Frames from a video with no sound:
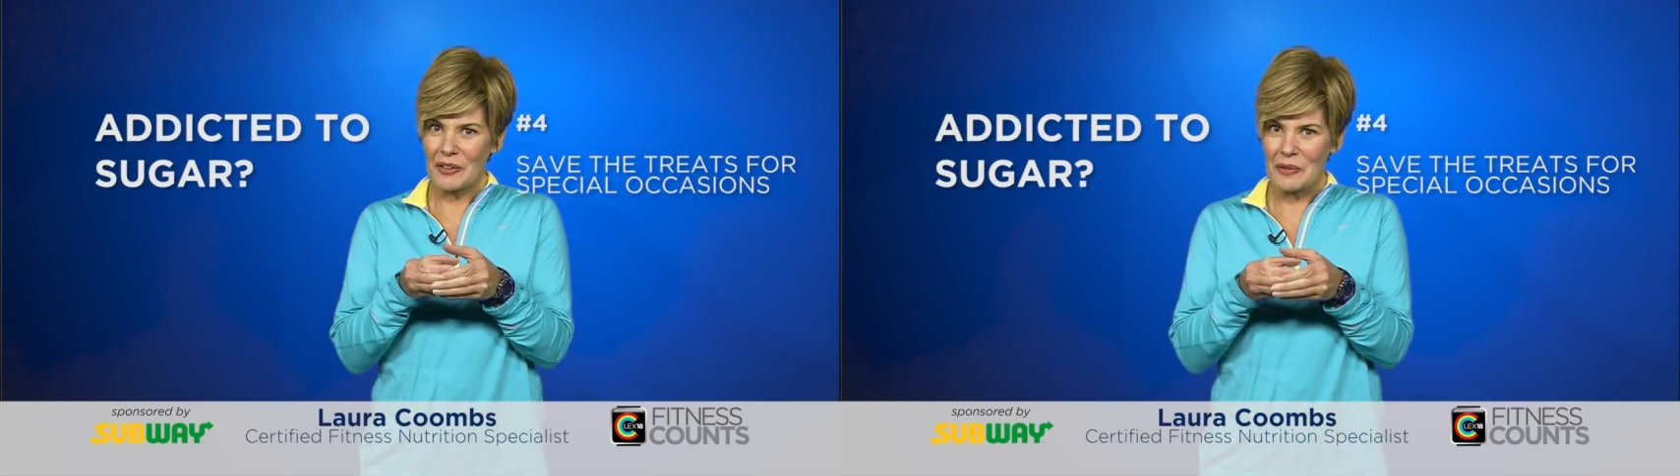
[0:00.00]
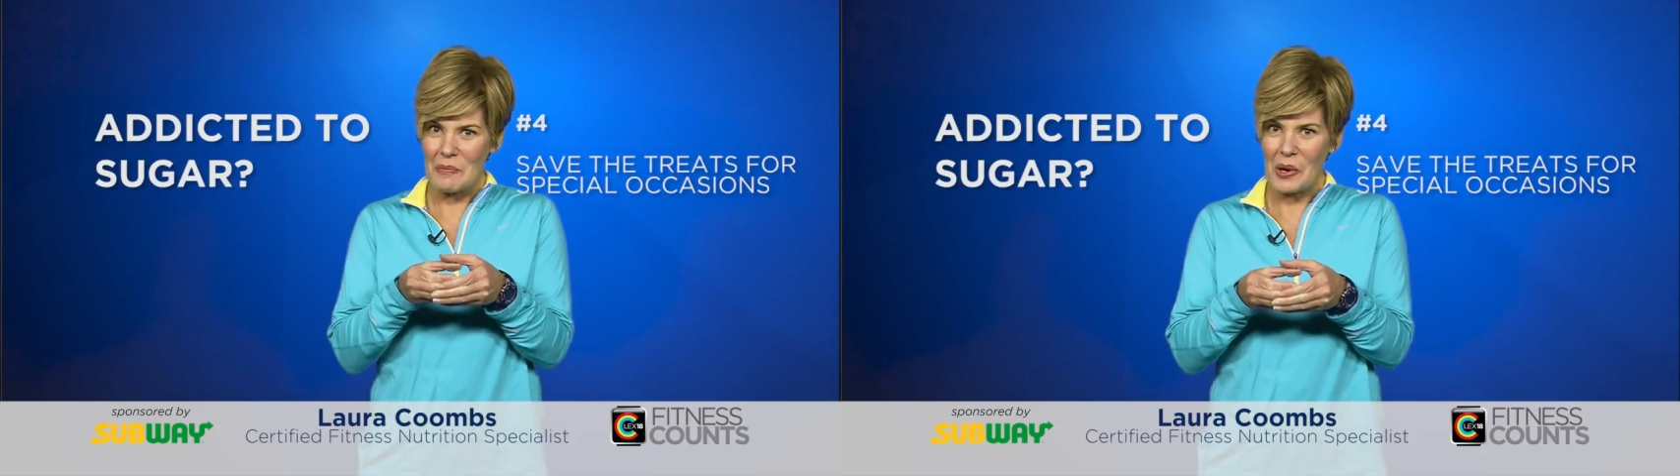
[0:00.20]

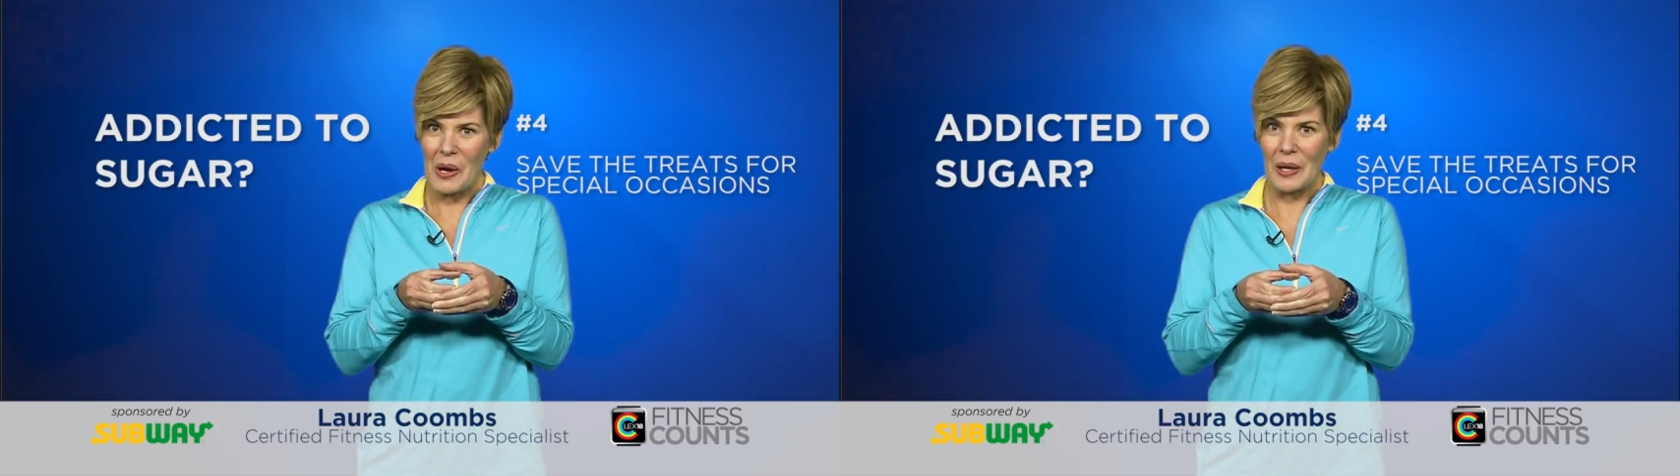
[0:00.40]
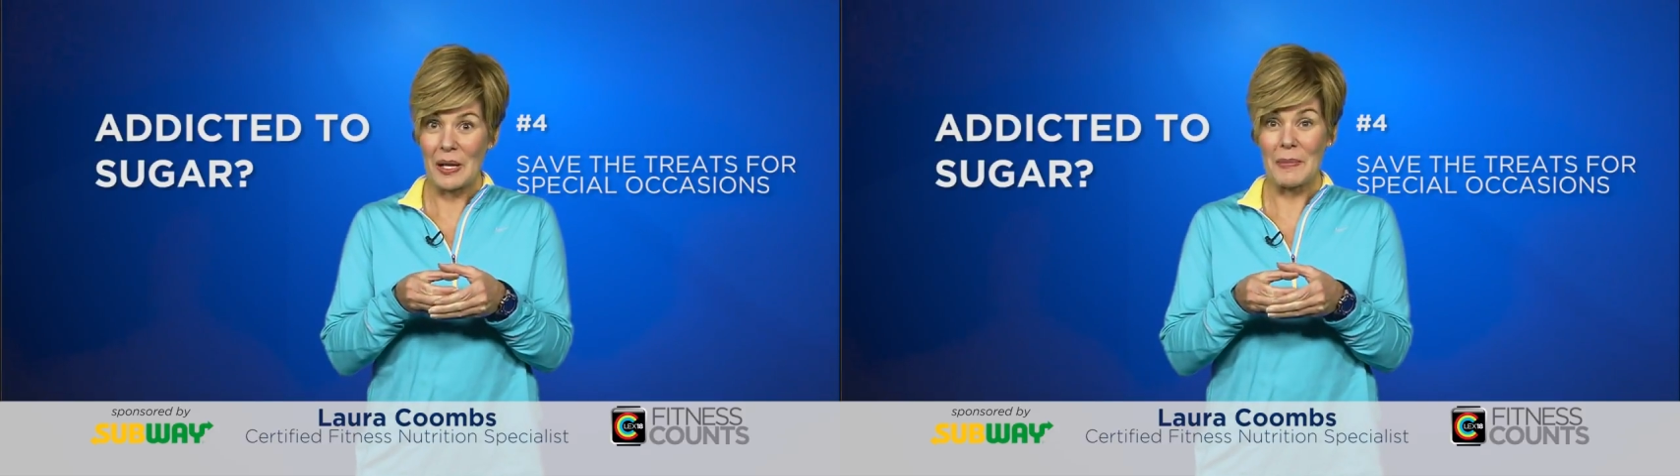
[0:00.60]

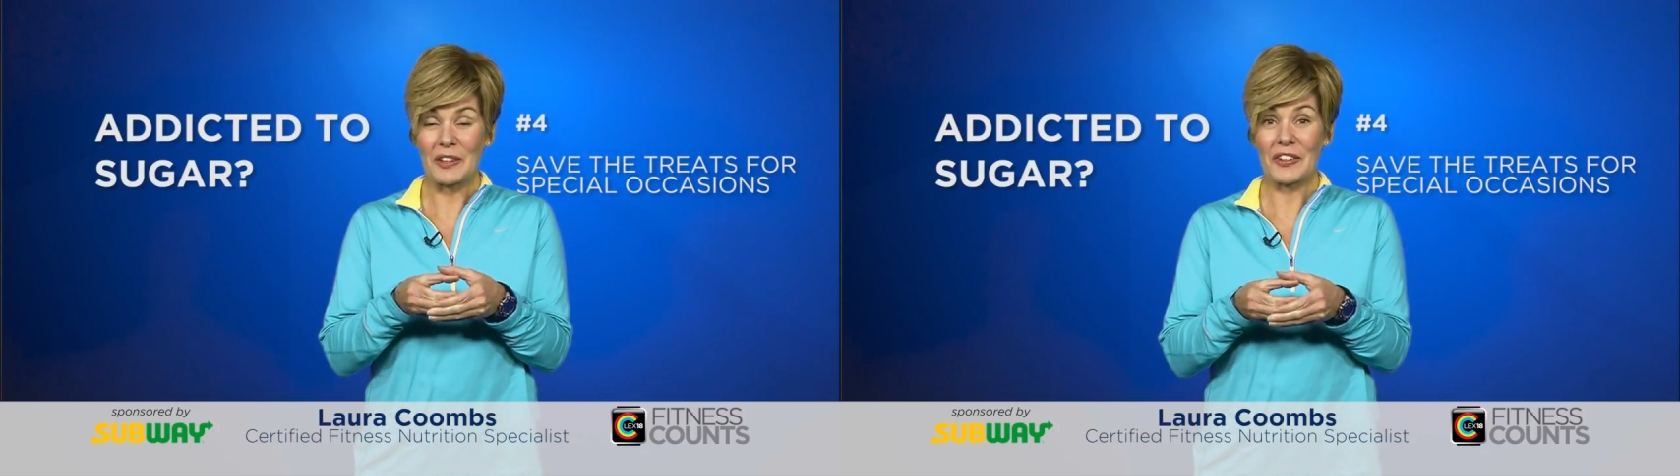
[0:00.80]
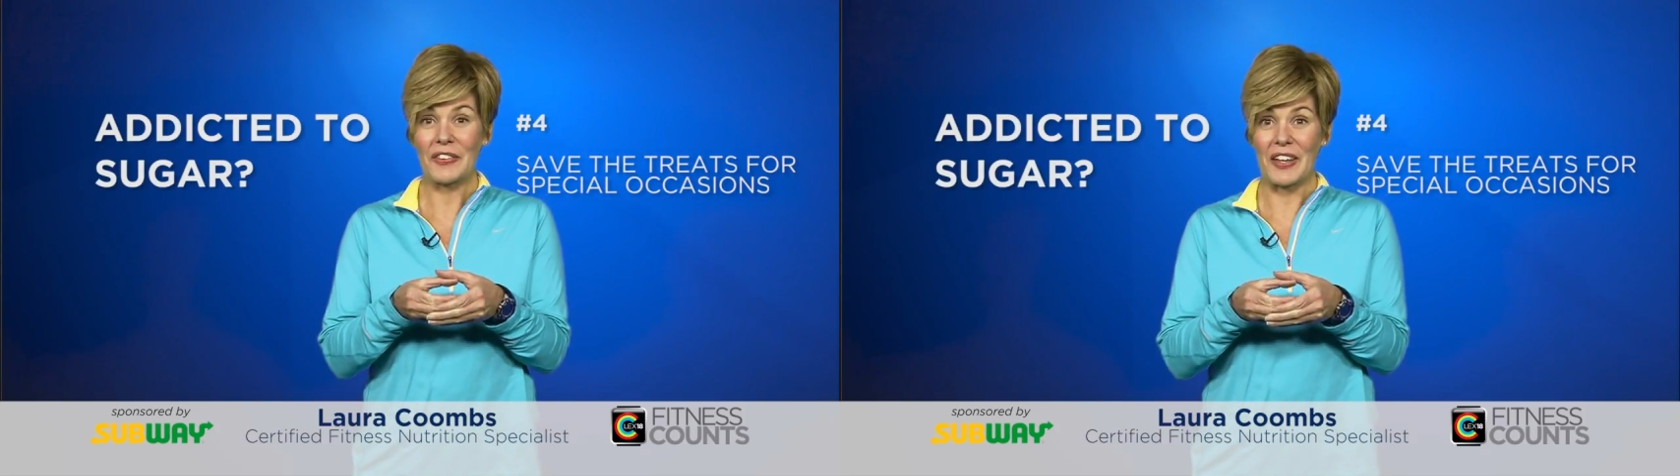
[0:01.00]
small,
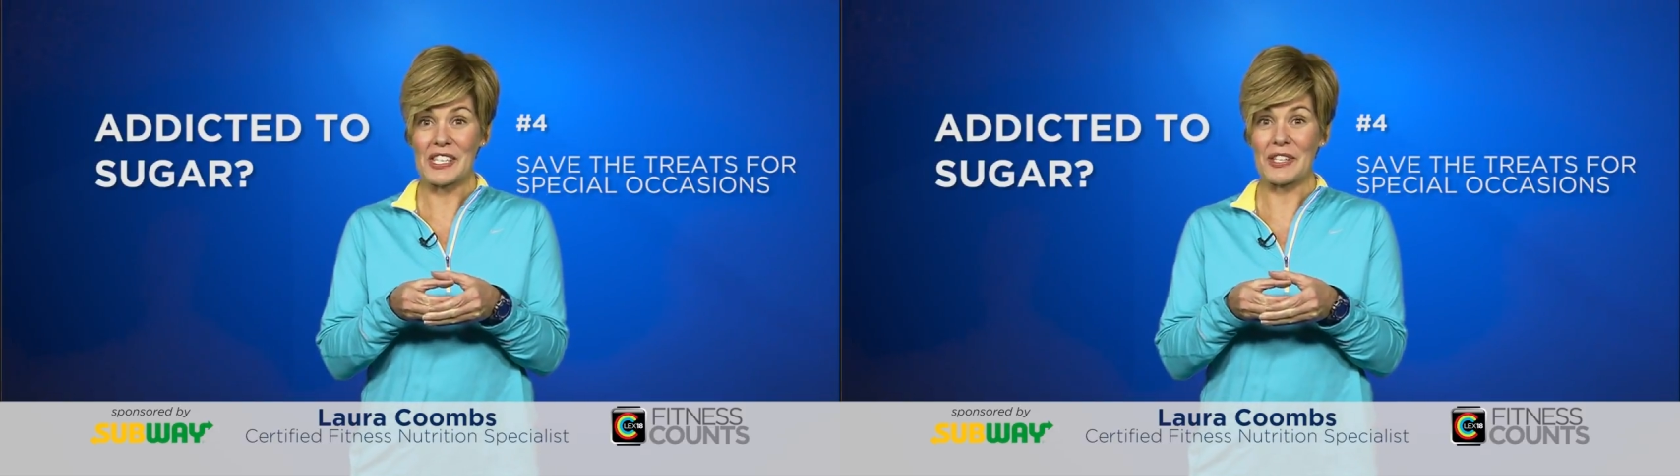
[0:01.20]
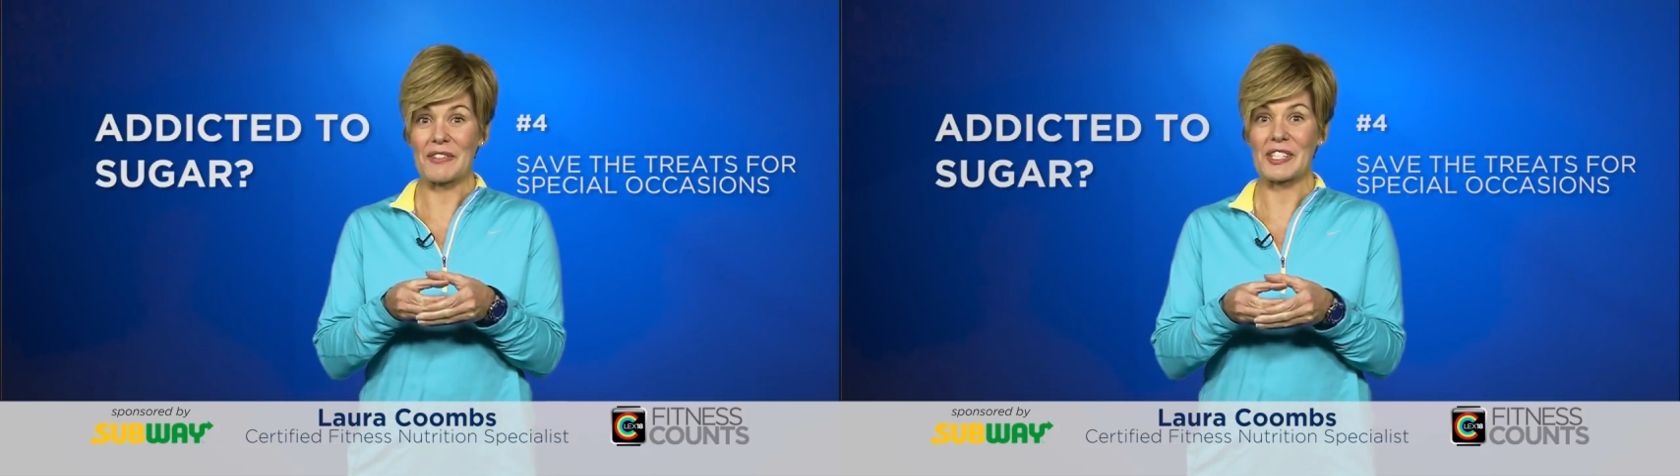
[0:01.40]
about the size of a